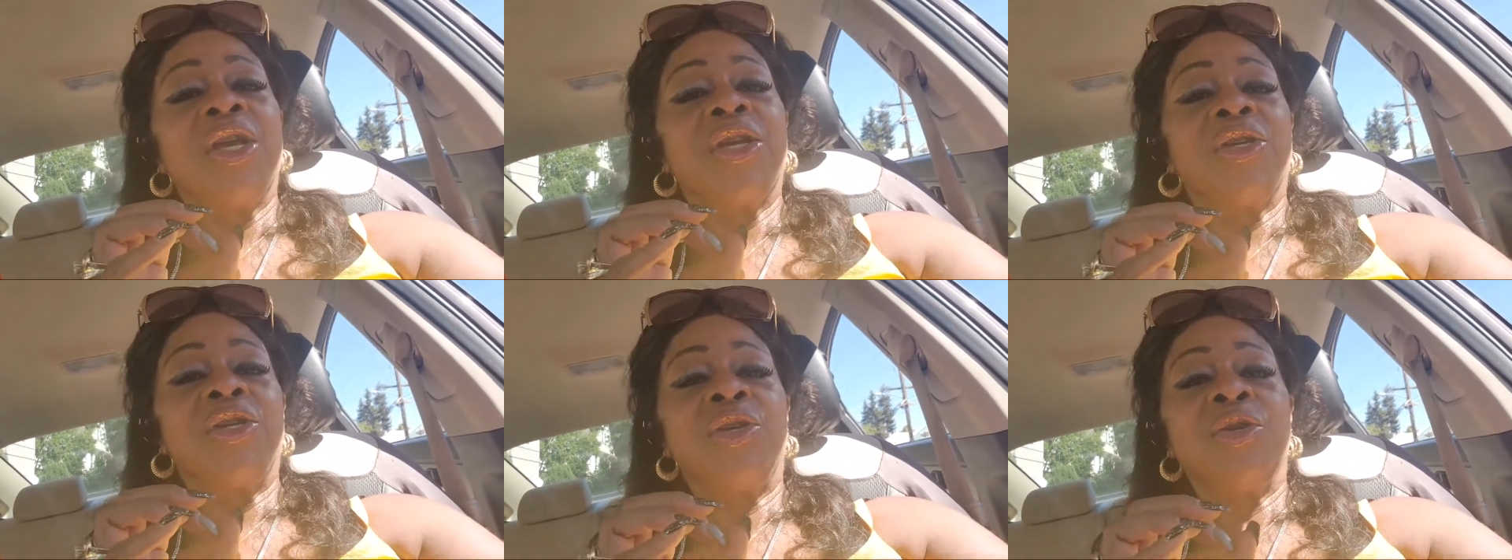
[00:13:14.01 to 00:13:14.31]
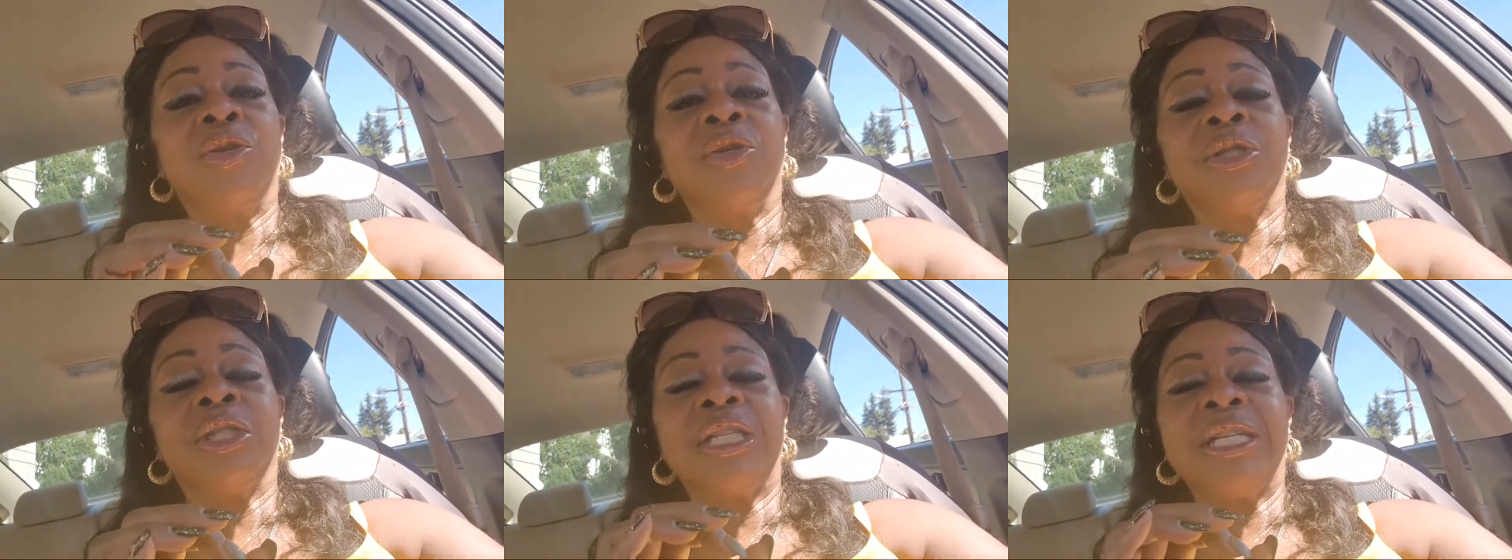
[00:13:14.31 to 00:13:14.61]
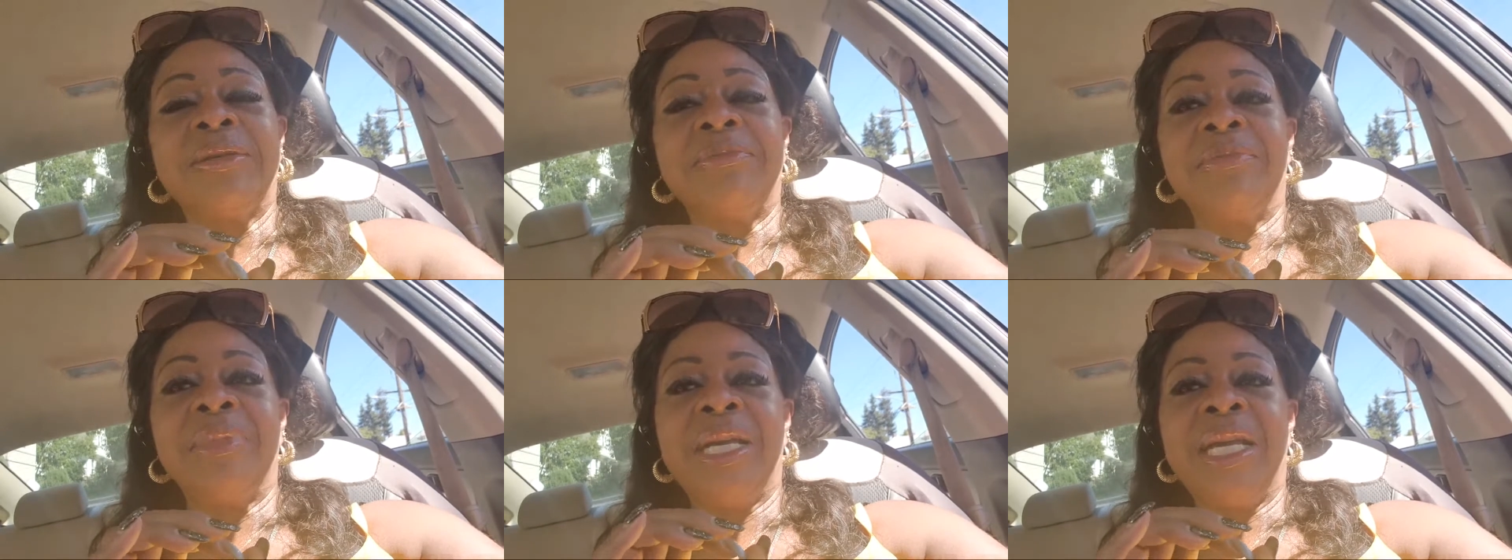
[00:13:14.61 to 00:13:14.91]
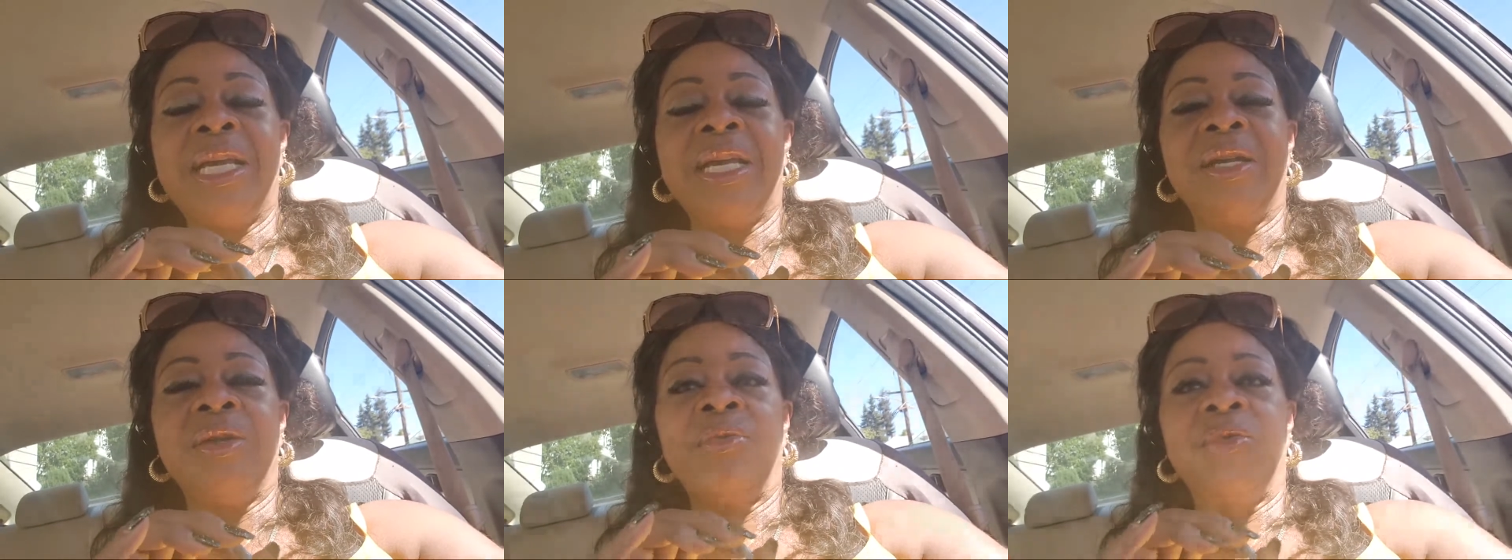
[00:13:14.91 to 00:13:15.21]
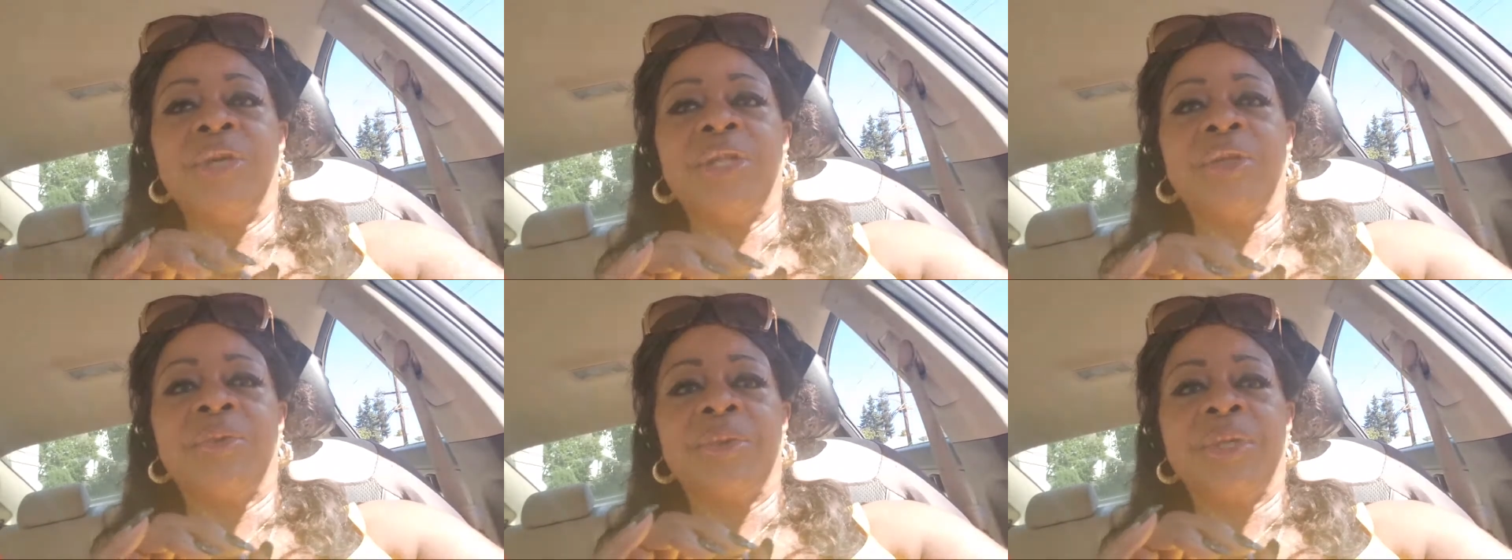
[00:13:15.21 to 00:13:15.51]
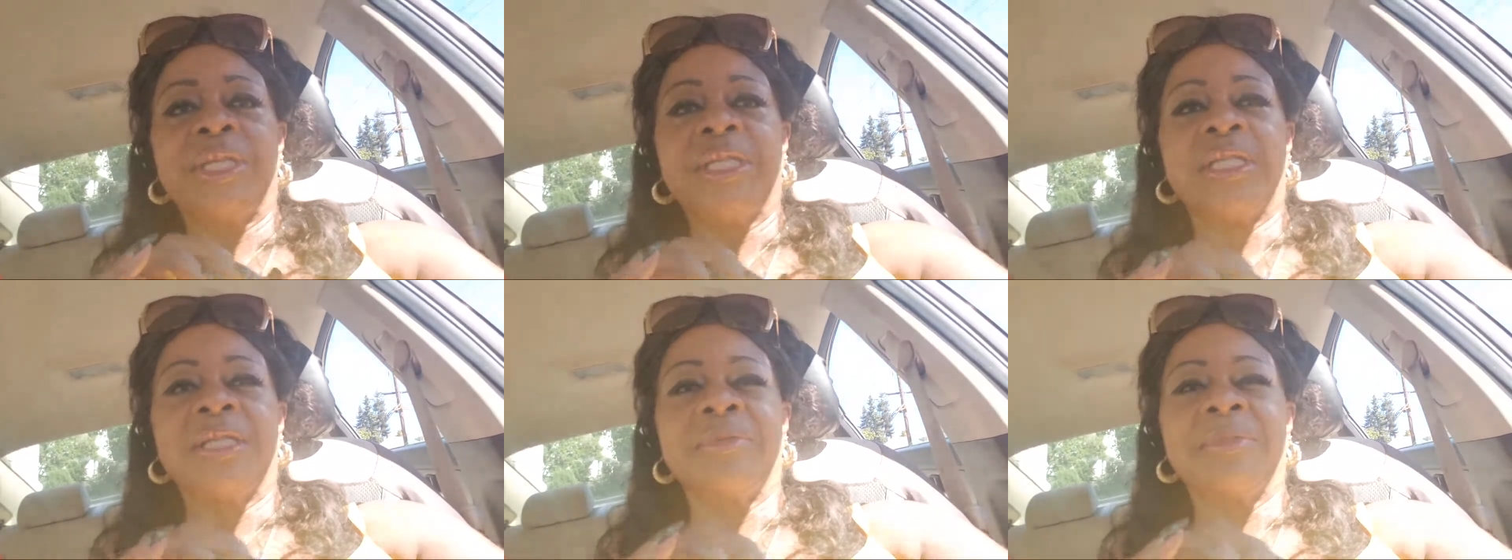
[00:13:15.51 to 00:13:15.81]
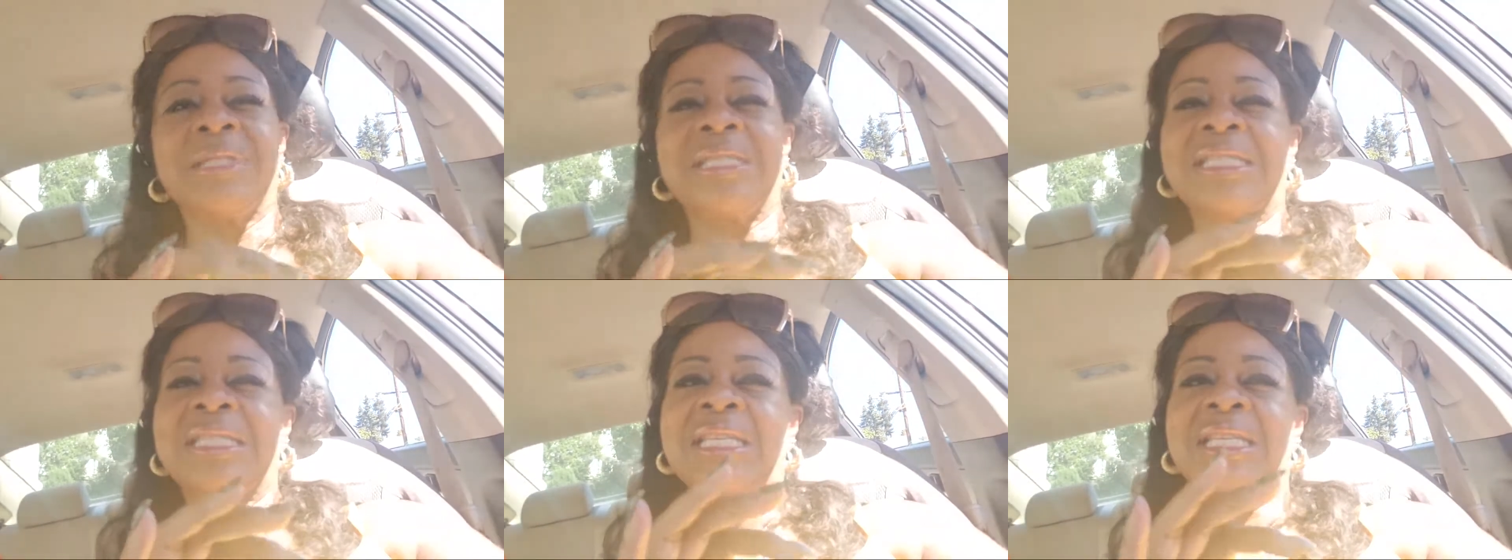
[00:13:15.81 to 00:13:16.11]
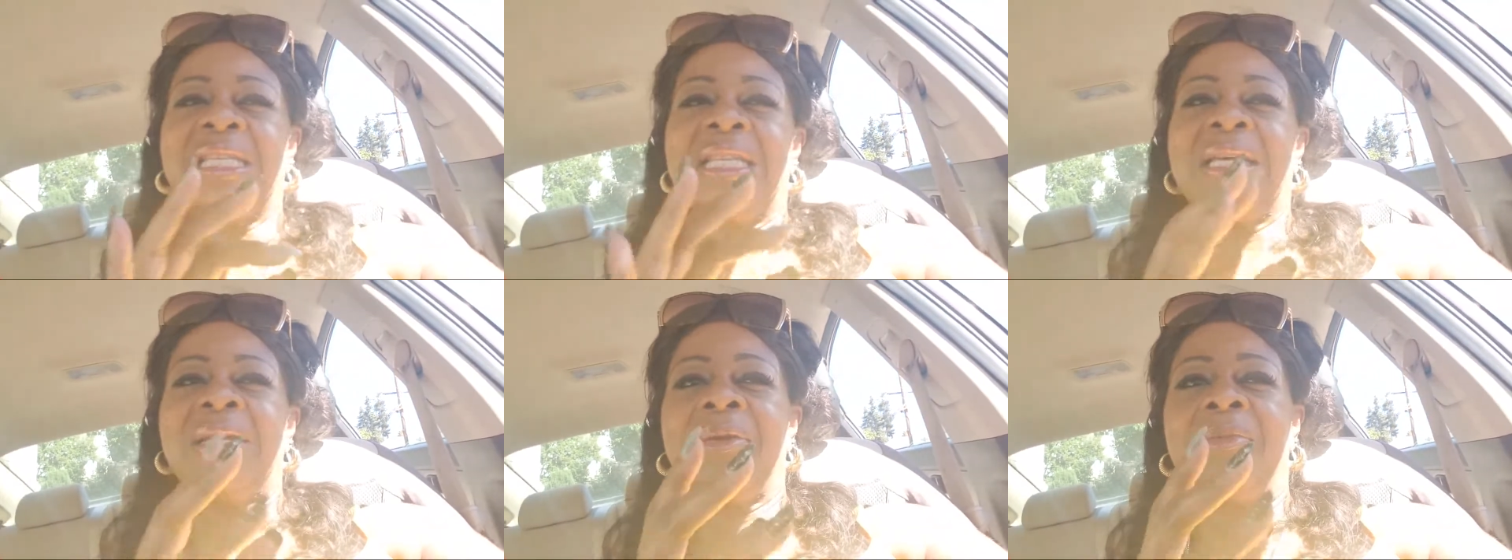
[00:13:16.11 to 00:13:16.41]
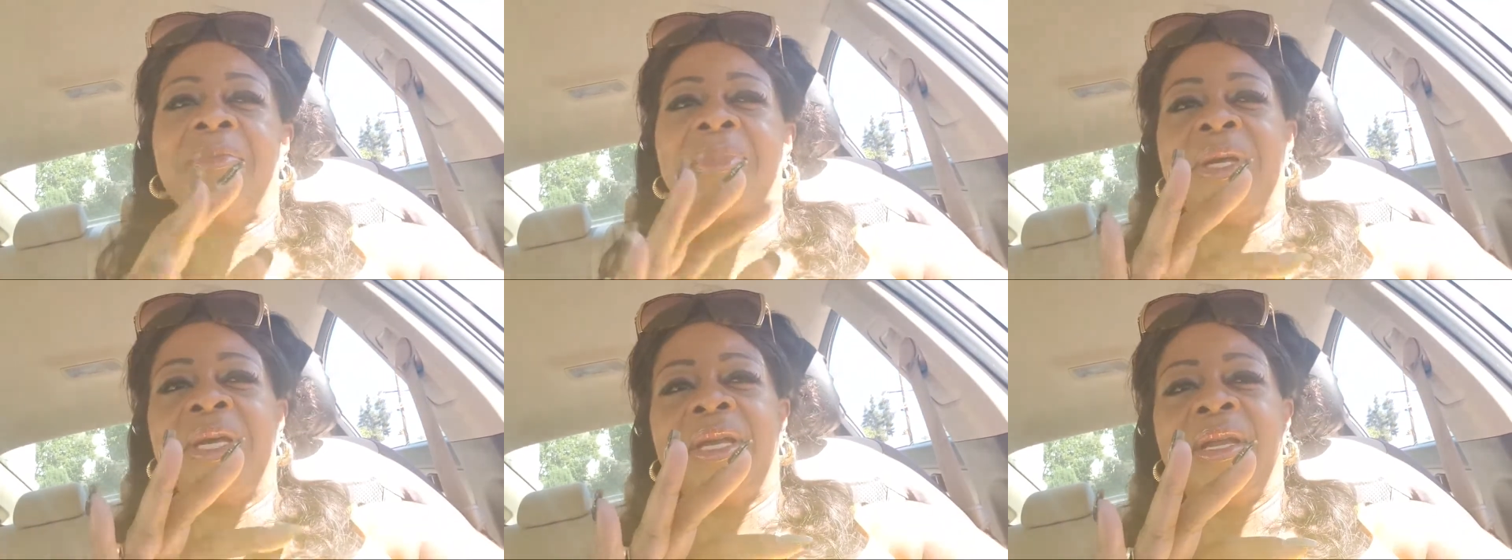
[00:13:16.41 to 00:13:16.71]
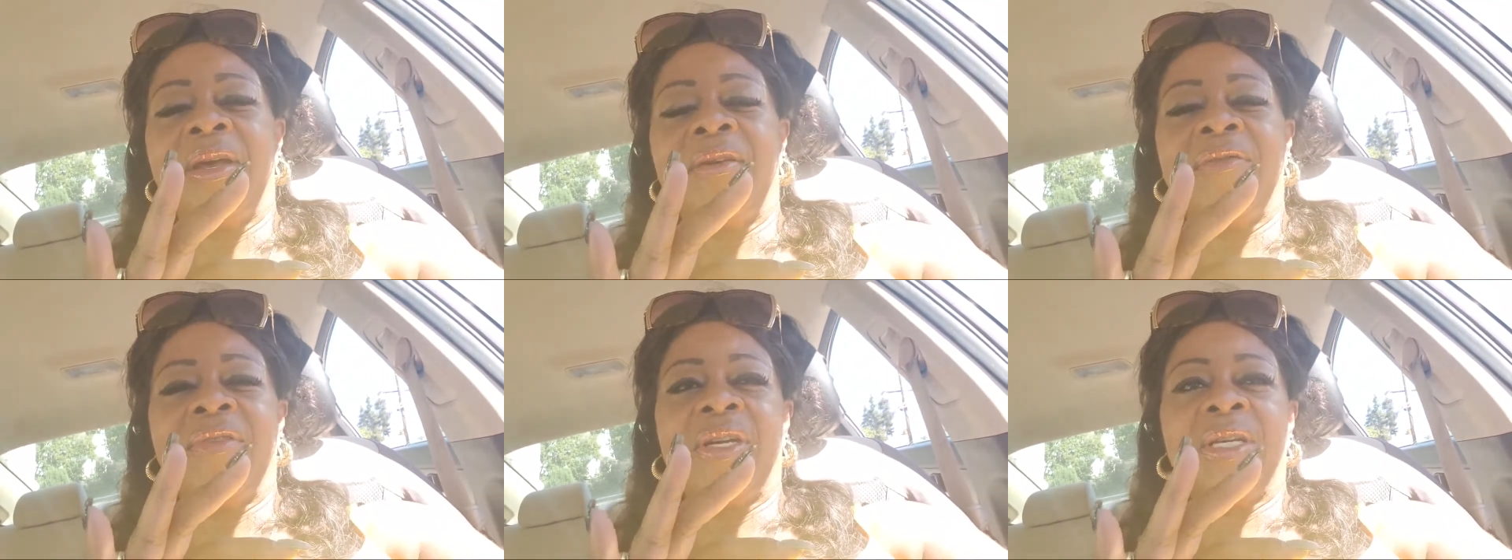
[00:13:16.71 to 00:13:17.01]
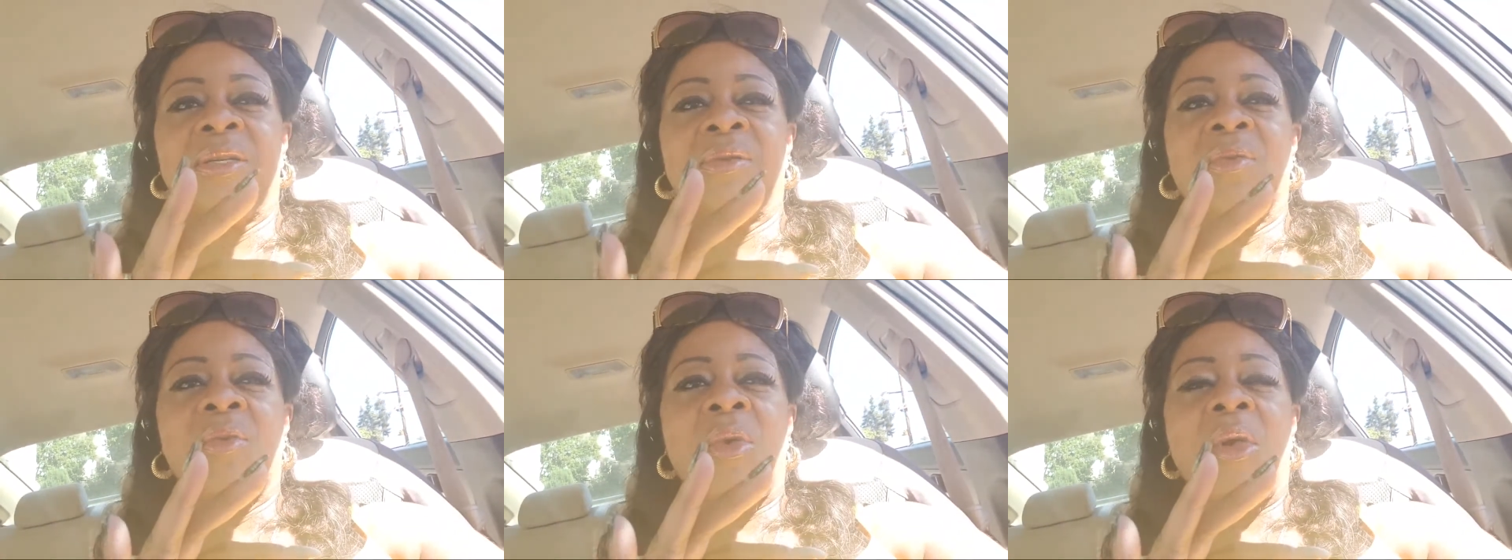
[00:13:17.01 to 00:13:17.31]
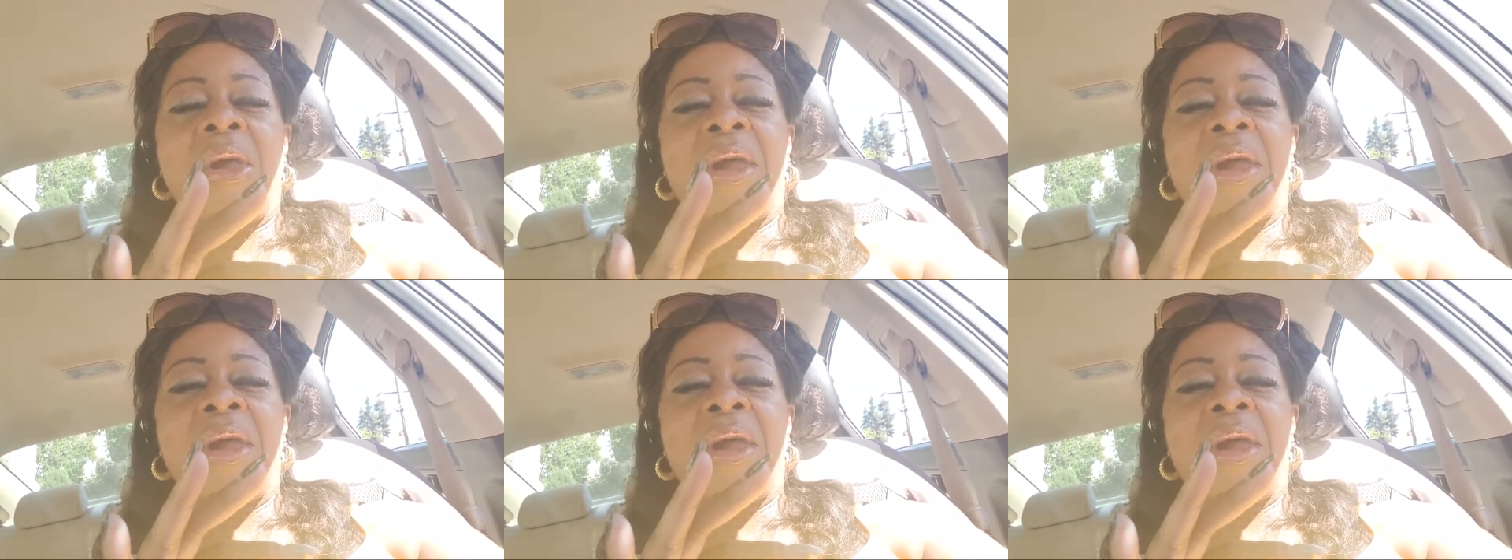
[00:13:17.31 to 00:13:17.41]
usually men with threesomes is a little bit of a